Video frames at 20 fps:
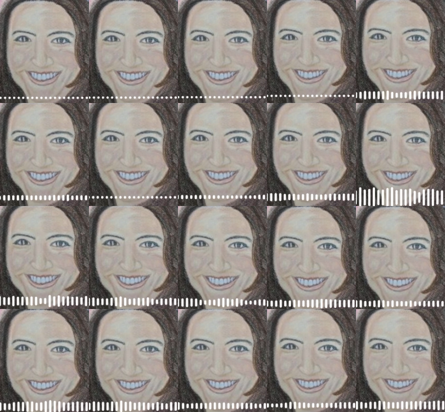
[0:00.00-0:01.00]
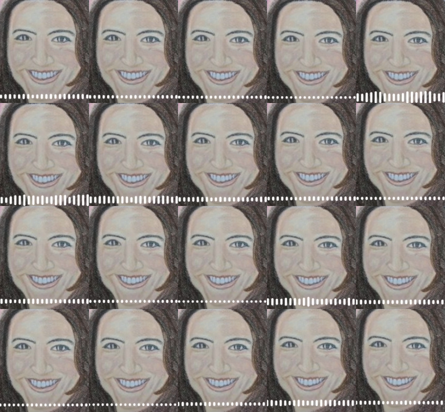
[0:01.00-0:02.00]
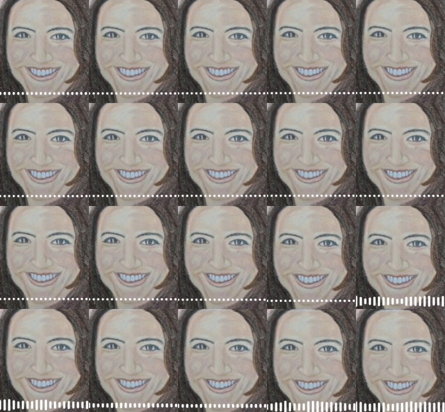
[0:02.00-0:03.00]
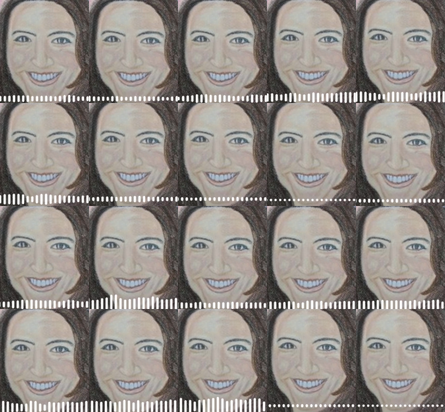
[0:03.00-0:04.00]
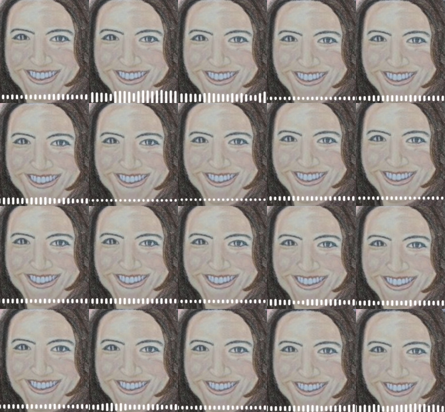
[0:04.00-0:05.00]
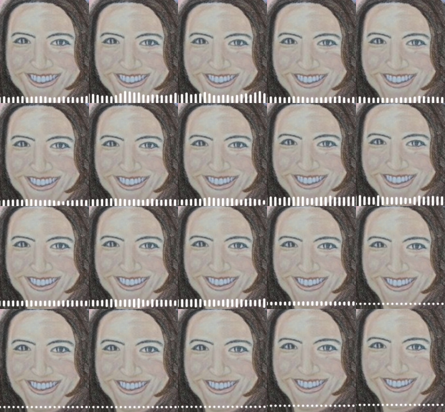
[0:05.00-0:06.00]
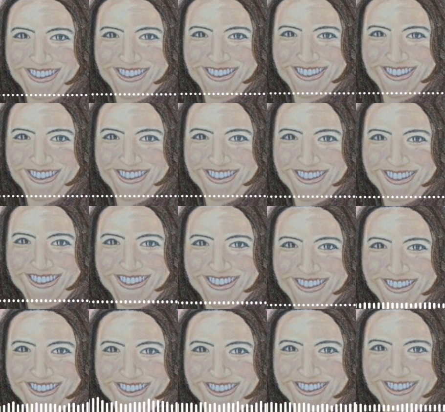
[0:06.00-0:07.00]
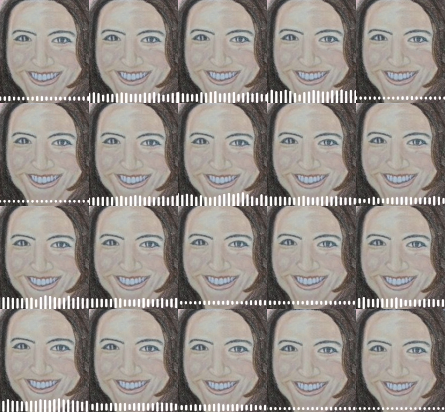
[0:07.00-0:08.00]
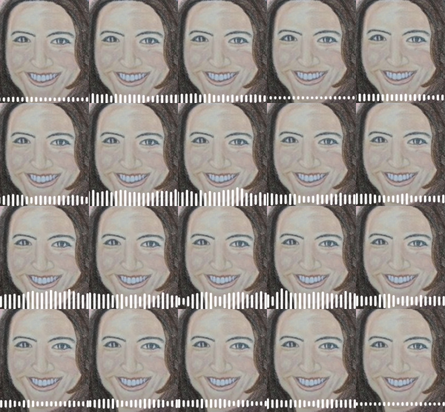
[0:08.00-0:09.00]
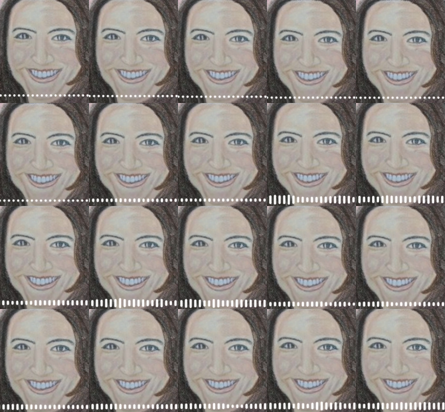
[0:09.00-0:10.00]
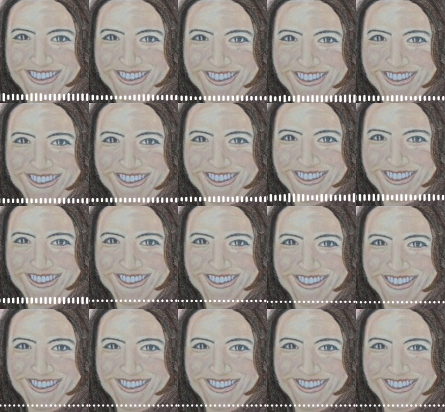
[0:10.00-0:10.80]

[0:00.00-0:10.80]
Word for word: It's thrilling, isn't it, to think of it that way? It could be, I don't know, a touch intimidating, maybe. As our as a spiritual teacher, um, I never say her name right.